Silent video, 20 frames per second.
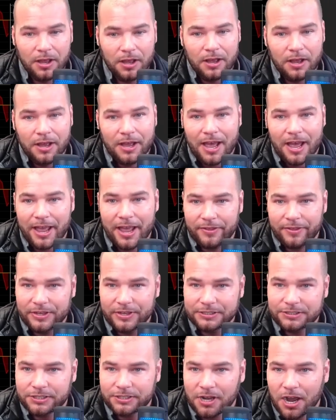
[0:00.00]
Hey, this
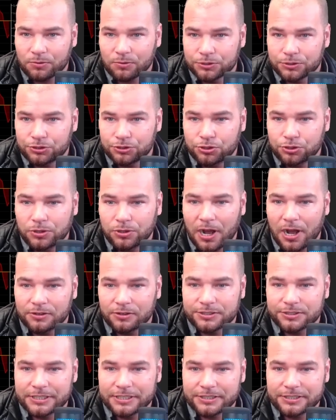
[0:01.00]
stock was
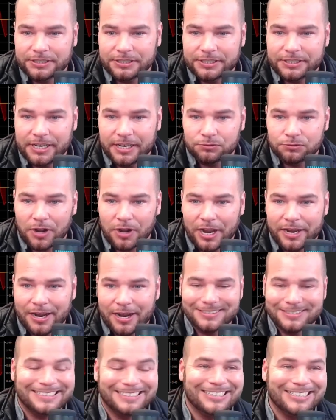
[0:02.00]
$2.60. Right now
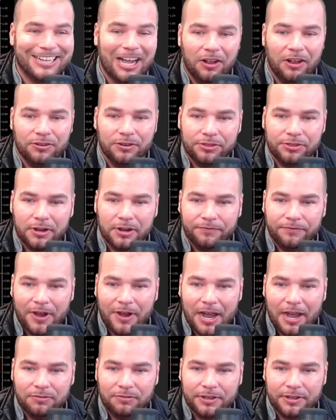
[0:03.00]
it's
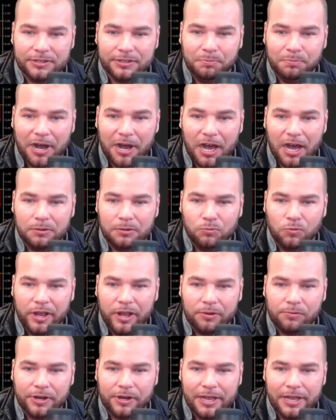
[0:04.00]
$1.35. Look at this bottom
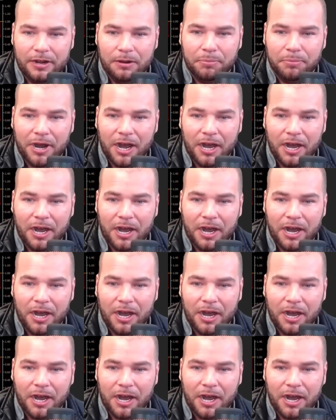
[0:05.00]
wick. We're getting a body